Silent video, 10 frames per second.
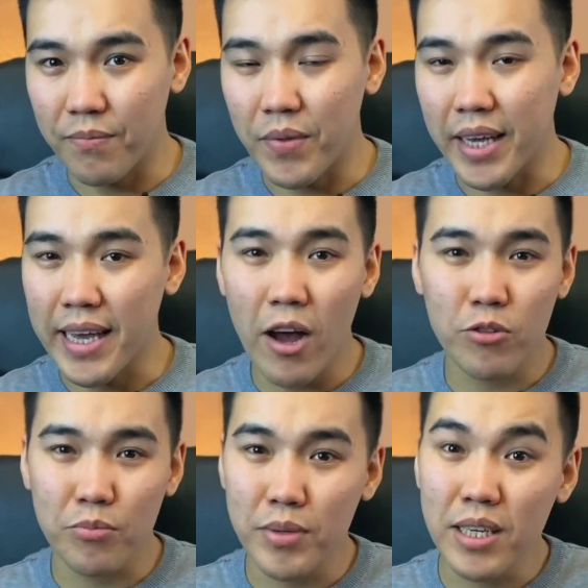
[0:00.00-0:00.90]

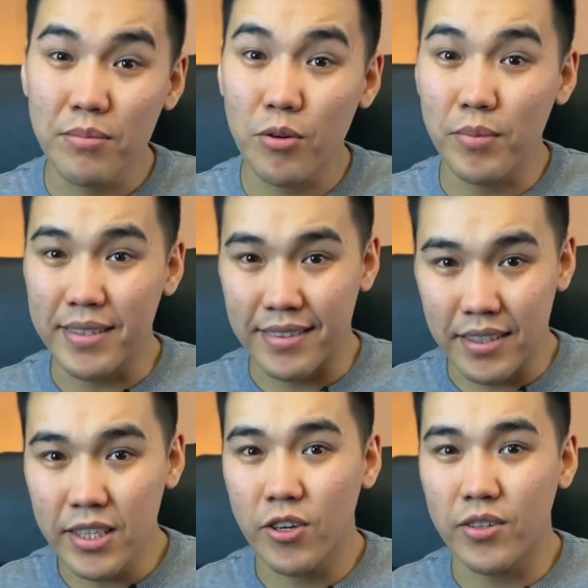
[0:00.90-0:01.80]
Account minimum is
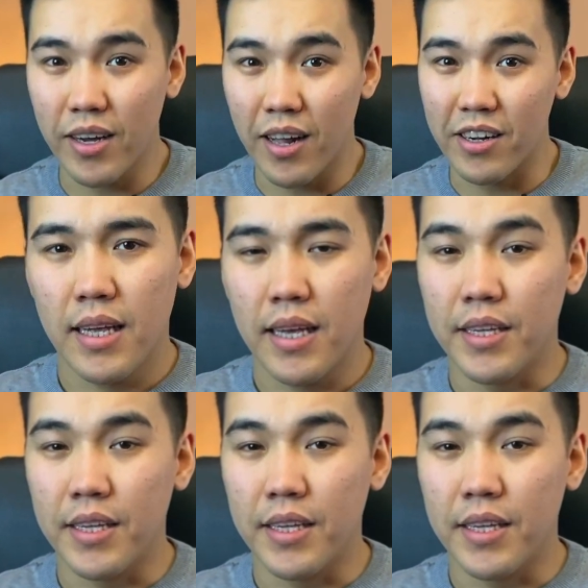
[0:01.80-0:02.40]
$0.